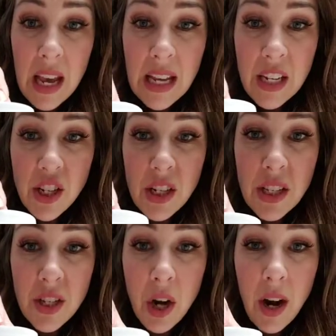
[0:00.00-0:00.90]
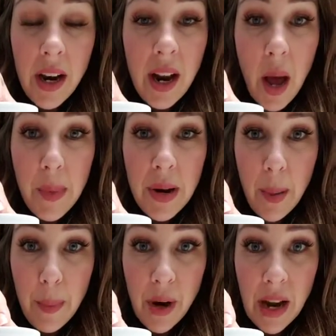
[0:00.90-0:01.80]
and it's just the Target Up and
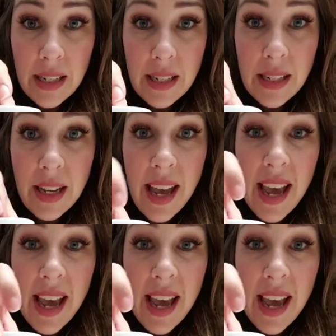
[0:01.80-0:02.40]
Up brand.